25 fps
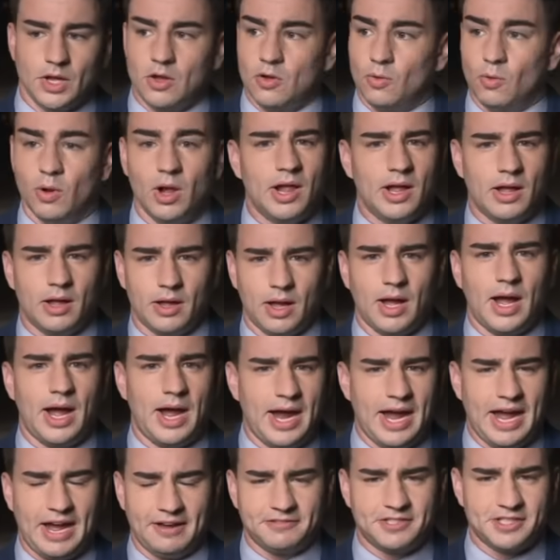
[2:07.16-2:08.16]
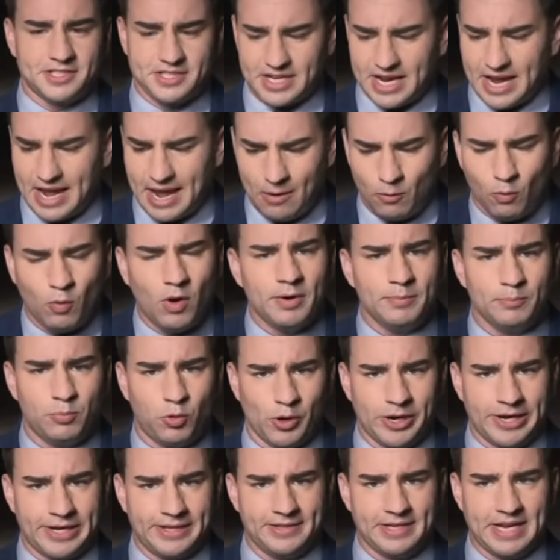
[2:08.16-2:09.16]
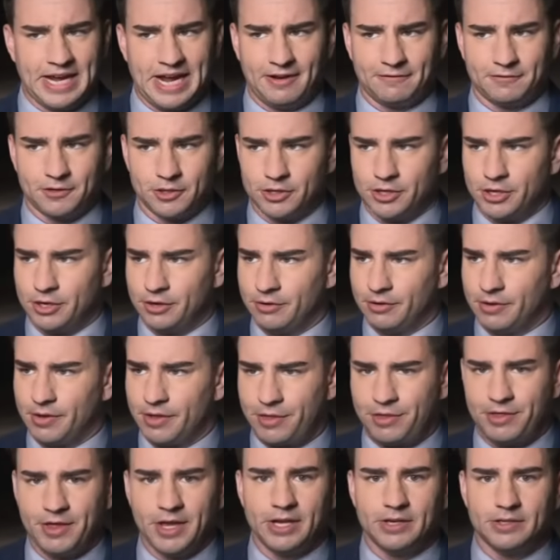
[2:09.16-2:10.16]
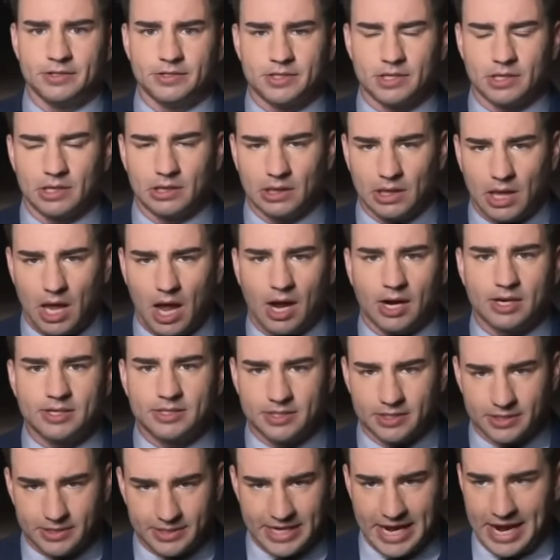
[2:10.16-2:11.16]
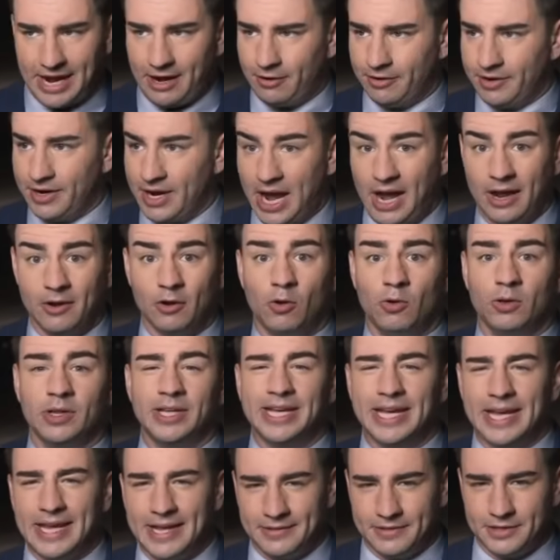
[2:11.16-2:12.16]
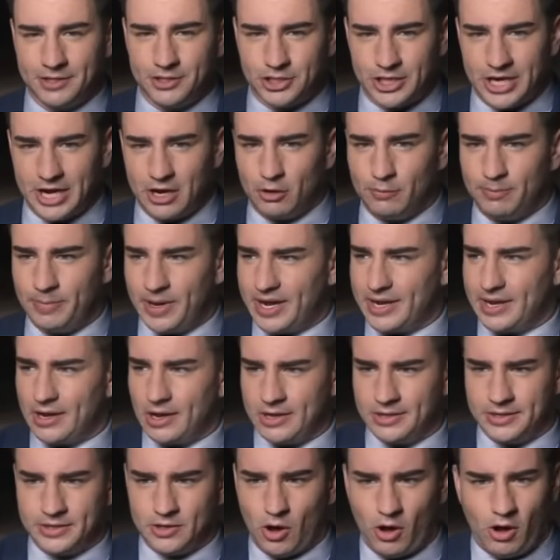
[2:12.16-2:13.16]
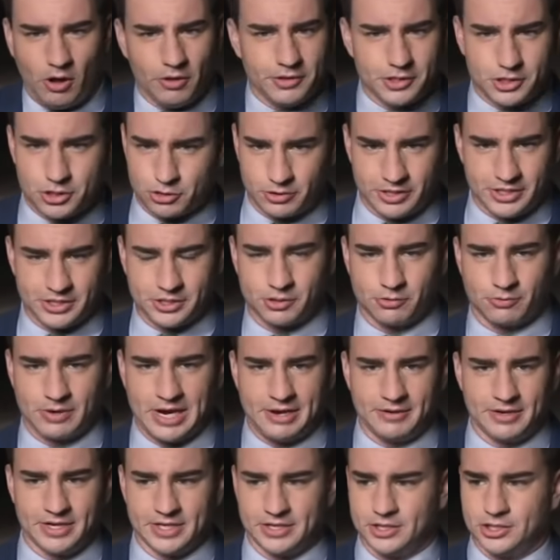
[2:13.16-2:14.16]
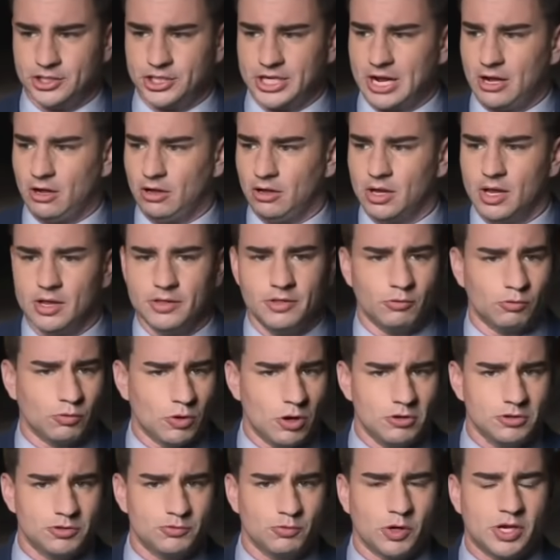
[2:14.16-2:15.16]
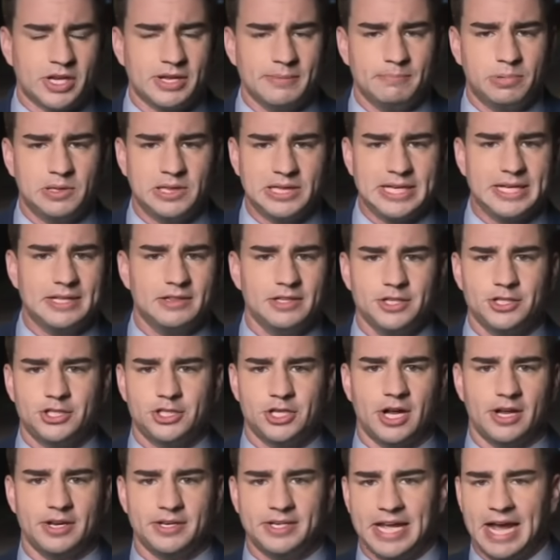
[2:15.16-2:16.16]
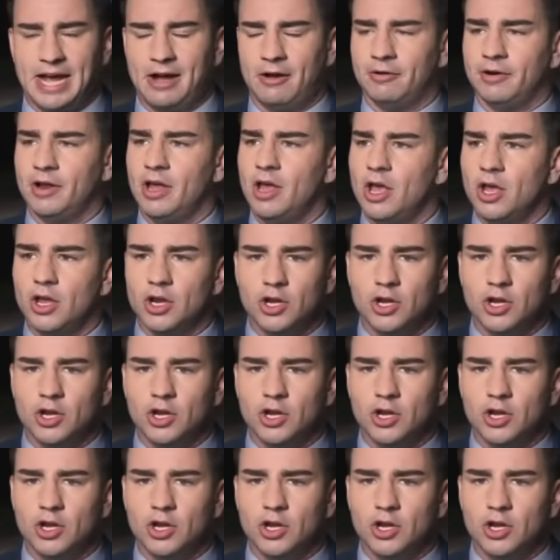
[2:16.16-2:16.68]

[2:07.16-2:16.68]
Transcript: Well, I have to say, at one point in the afternoon, things locked down, not only in the jail, but in all the streets surrounding the jail. The roads were completely shut down.